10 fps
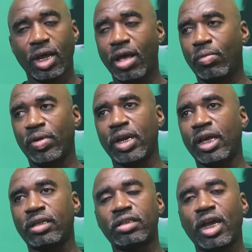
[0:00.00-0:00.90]
No,
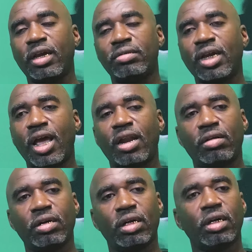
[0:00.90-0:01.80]
but at the same time, I never
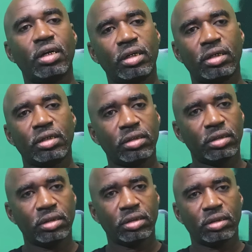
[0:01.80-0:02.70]
time, heard no nigga getting out of
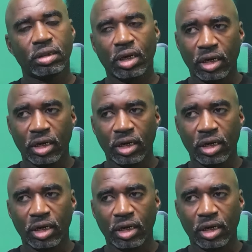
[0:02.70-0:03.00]
feds early.